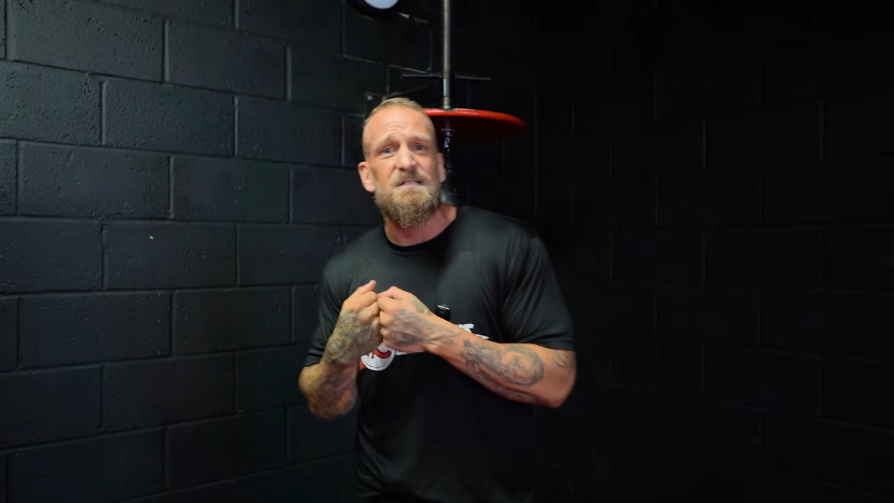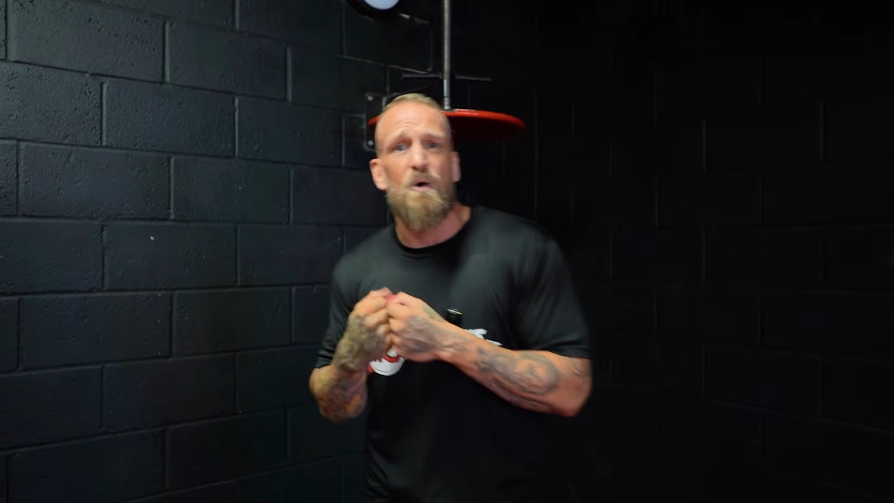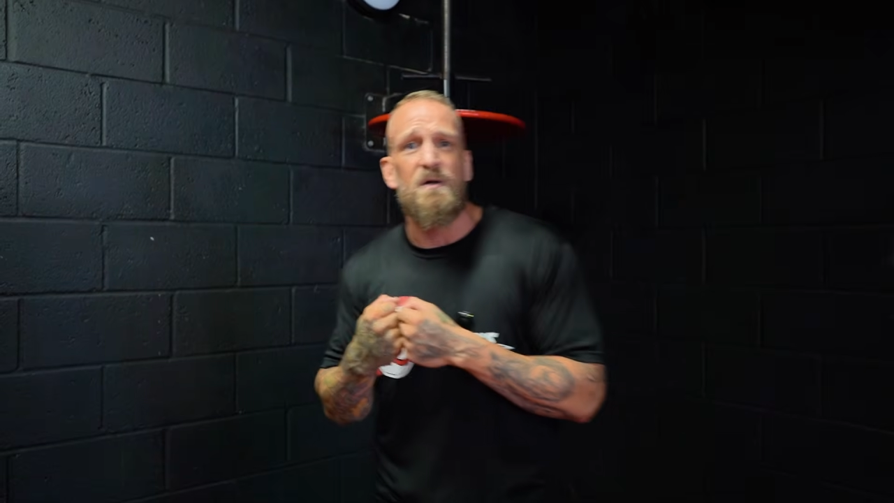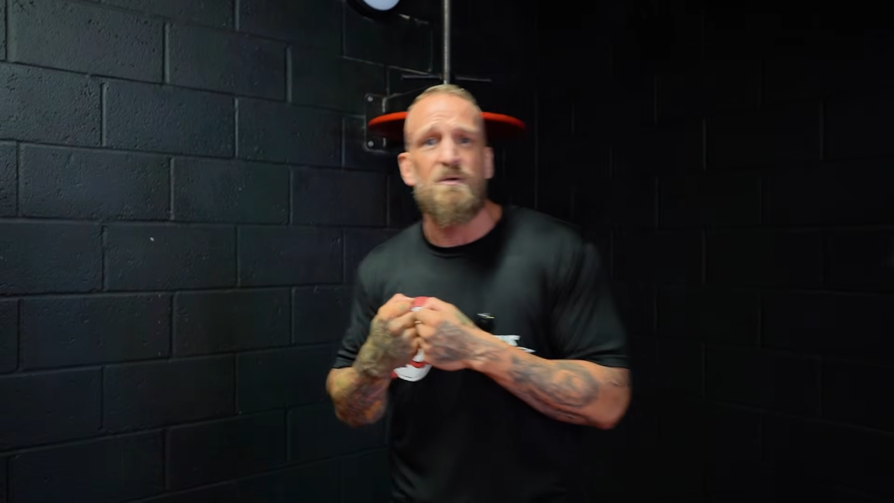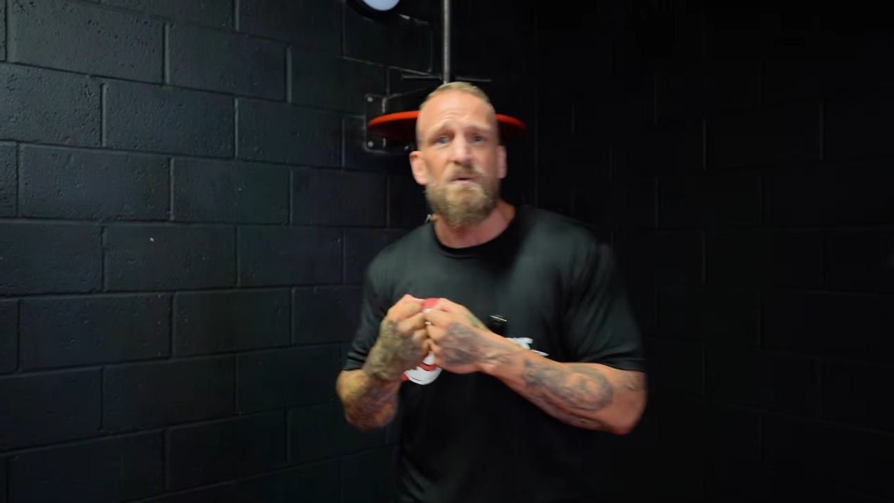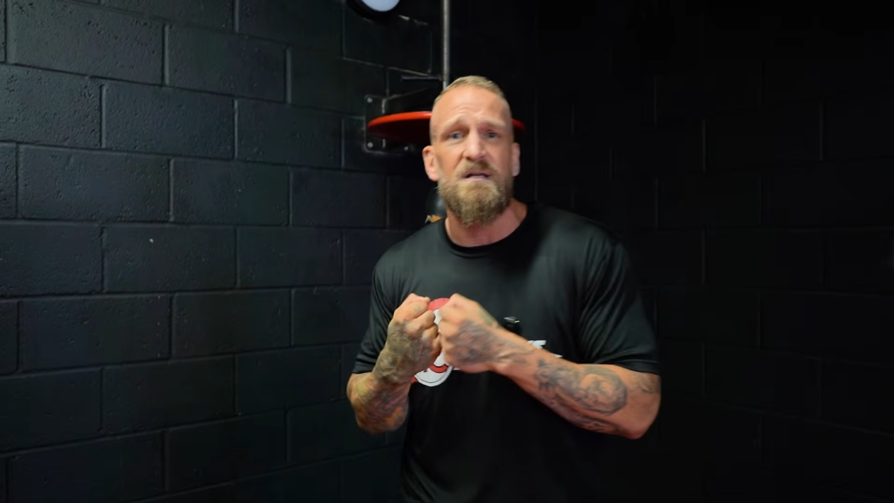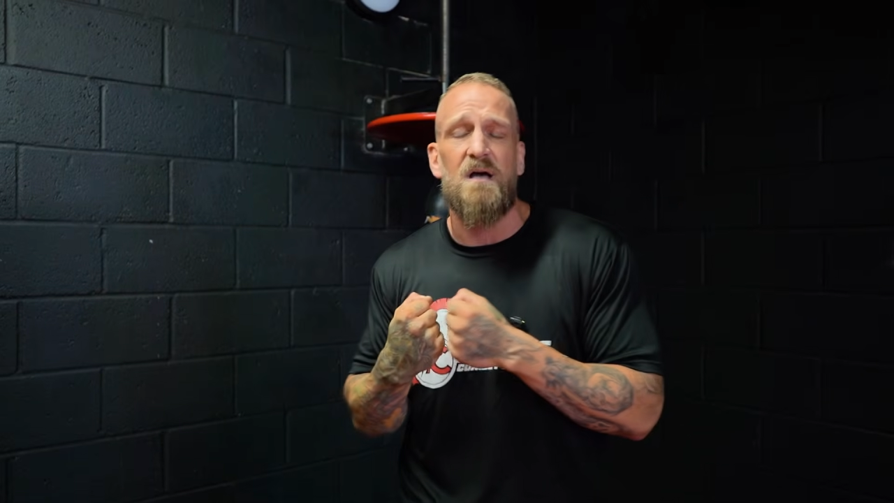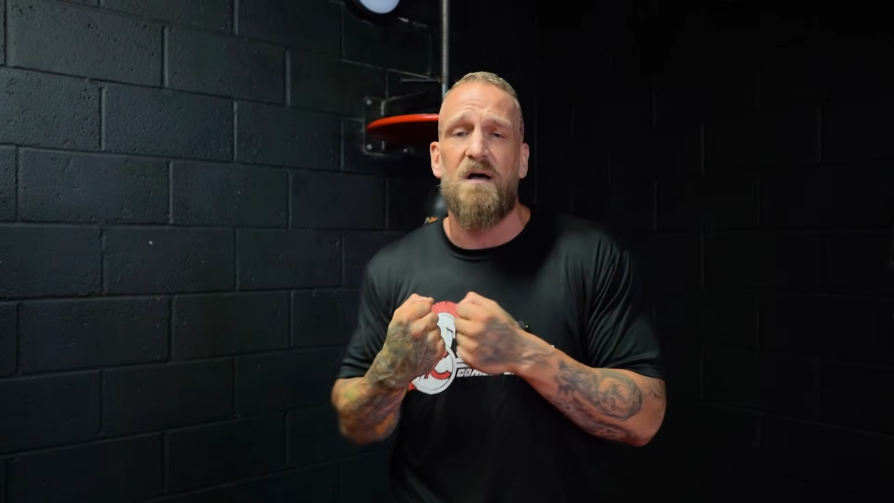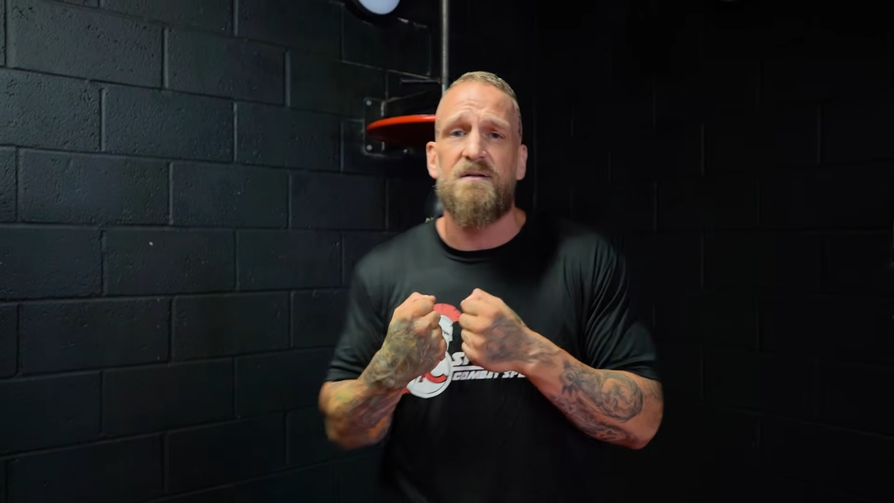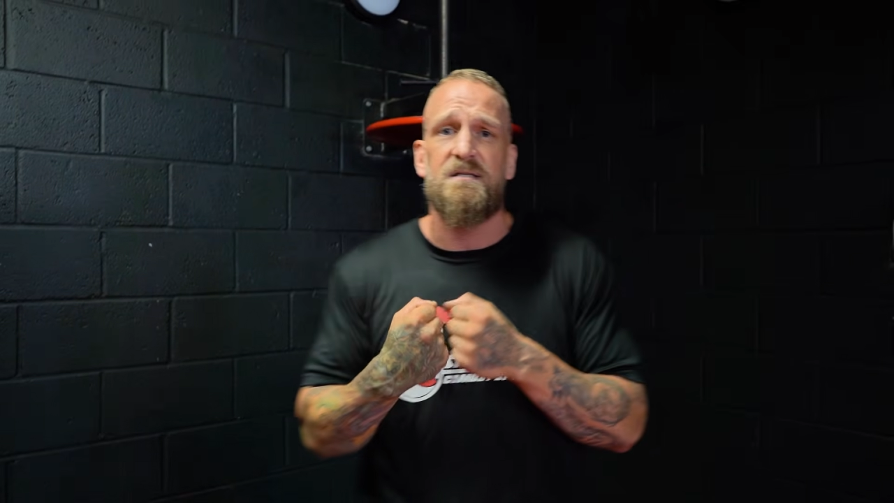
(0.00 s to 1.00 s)
to
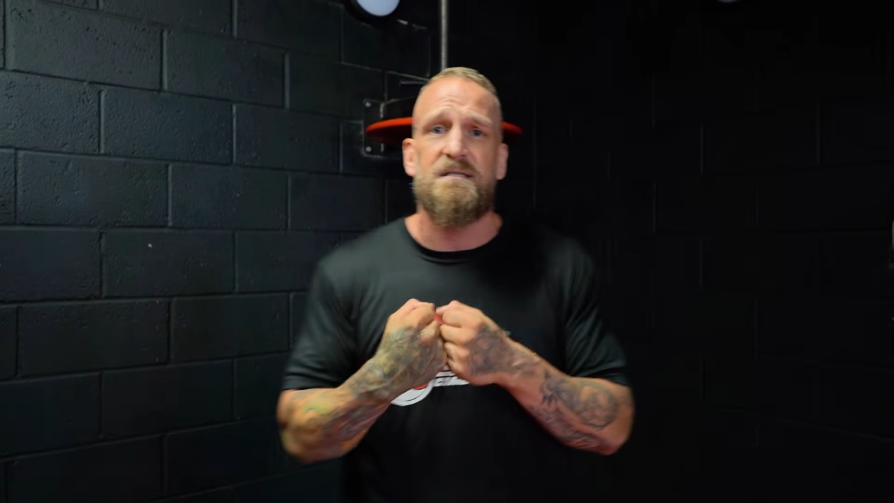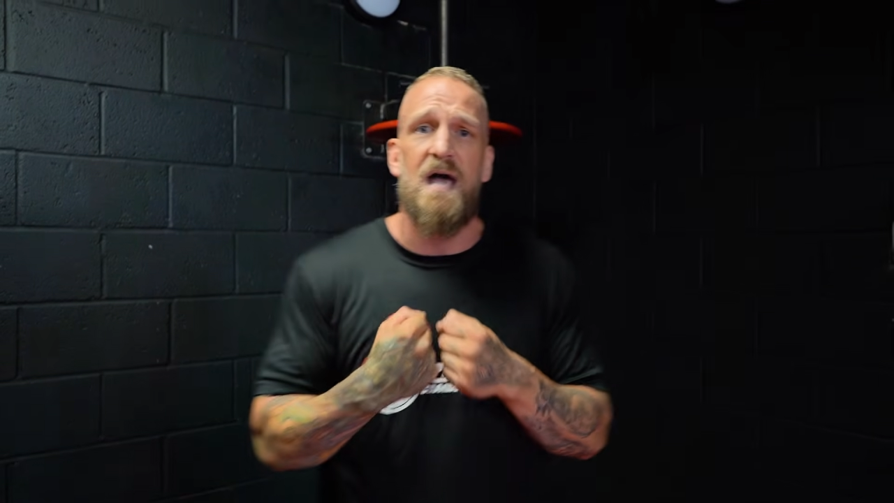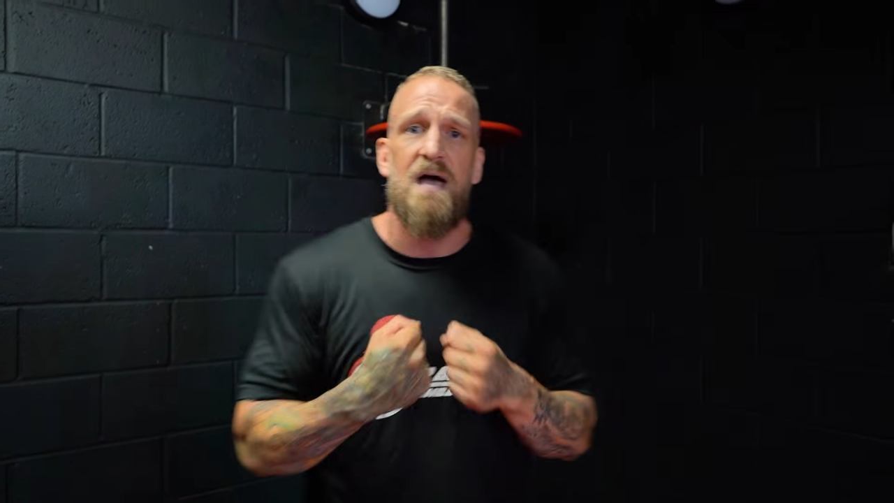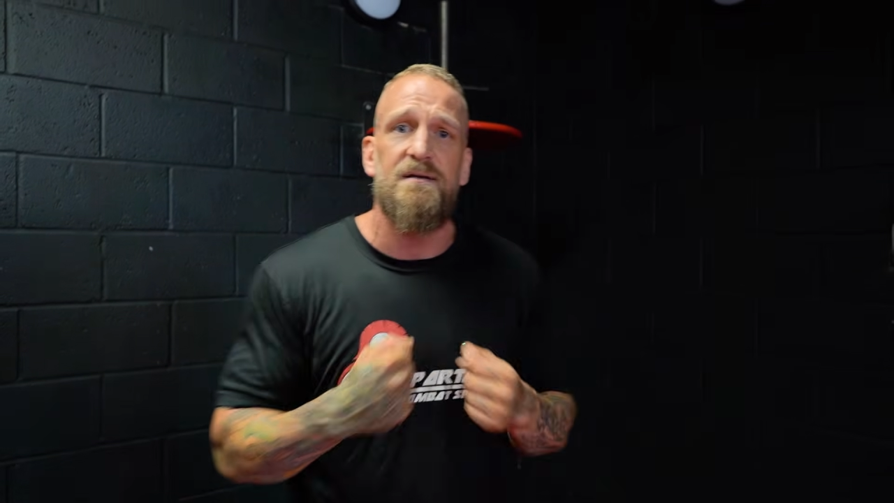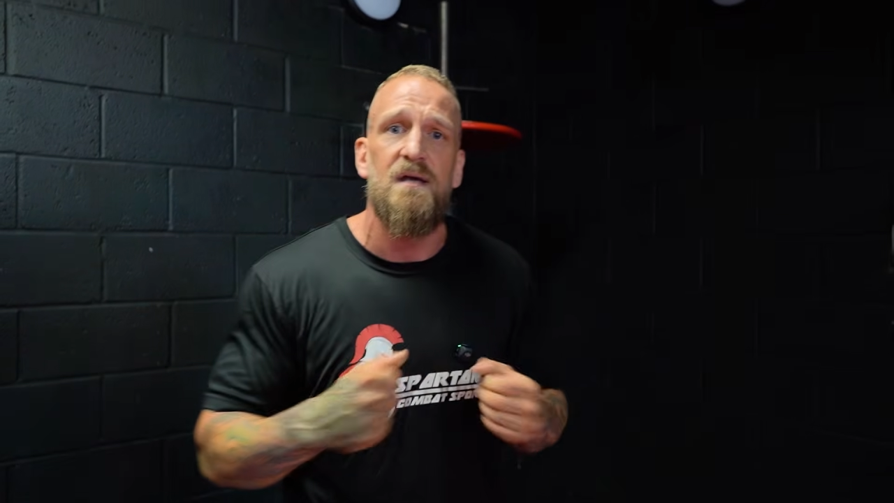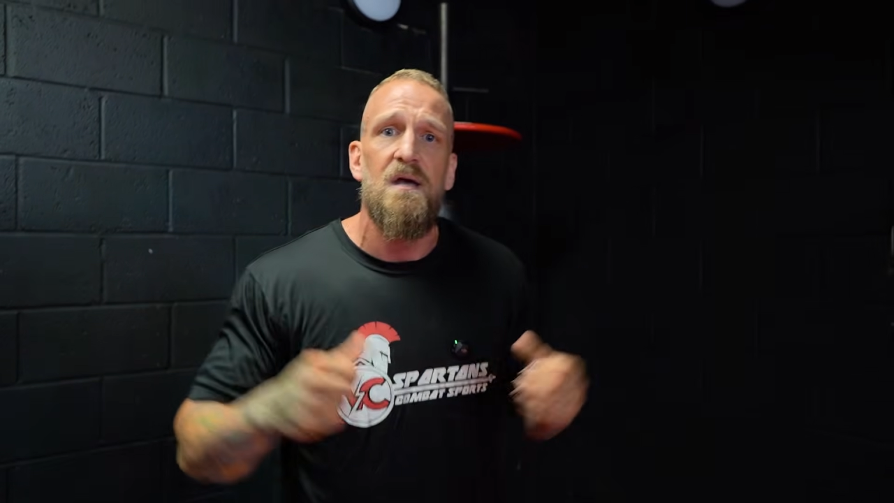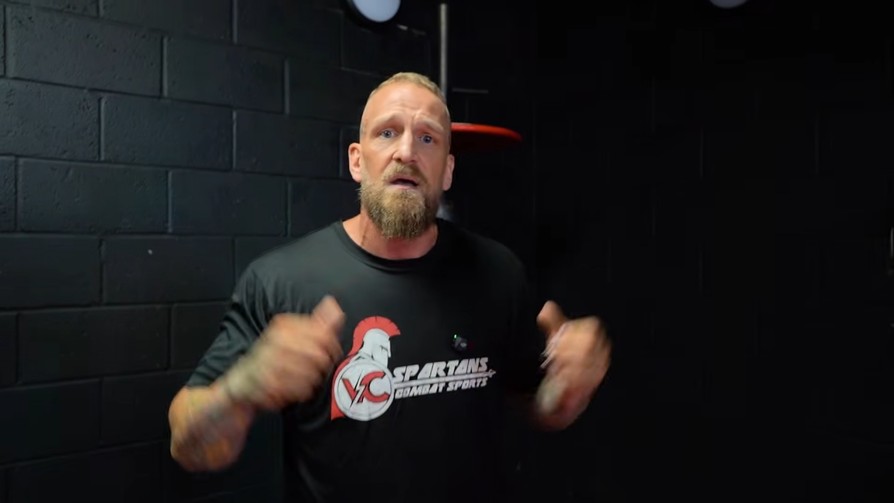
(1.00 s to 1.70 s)
understand